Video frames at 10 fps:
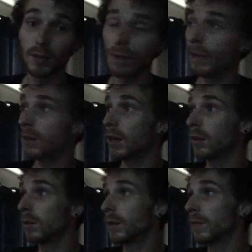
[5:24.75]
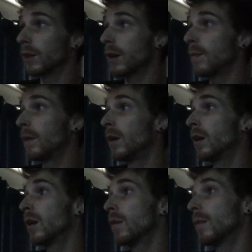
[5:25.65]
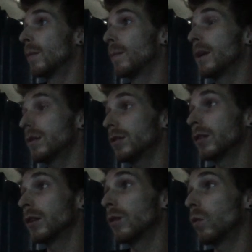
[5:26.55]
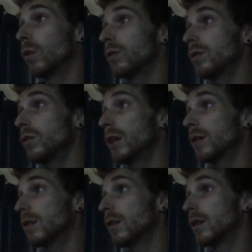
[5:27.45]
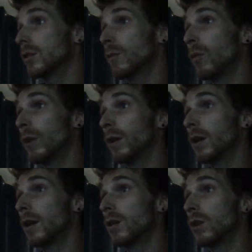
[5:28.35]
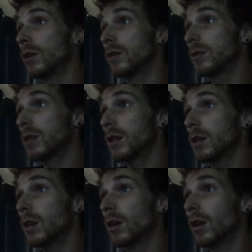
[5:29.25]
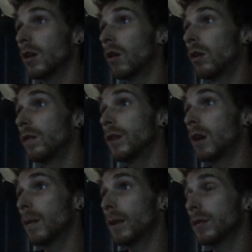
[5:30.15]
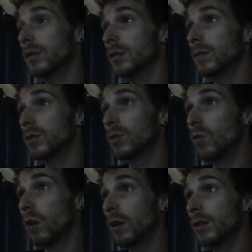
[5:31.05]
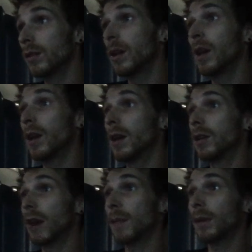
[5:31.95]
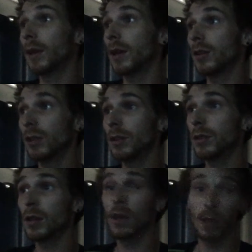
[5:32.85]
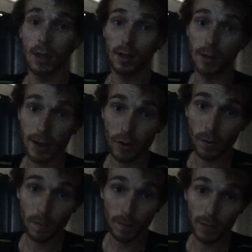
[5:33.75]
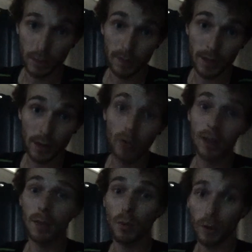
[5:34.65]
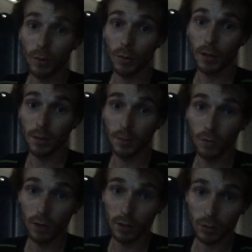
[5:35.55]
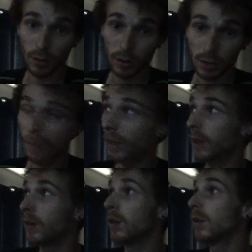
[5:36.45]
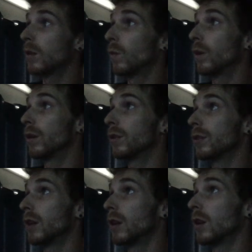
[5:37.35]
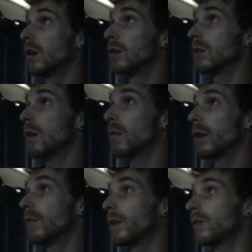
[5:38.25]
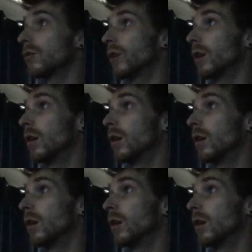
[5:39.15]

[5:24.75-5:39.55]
It might take a little bit of time. But basically, once you get to this point and you can see all of the operating systems you want in your applications, now we're at the point where we can move on. So I'll explain what you're seeing here in the top right of my screen.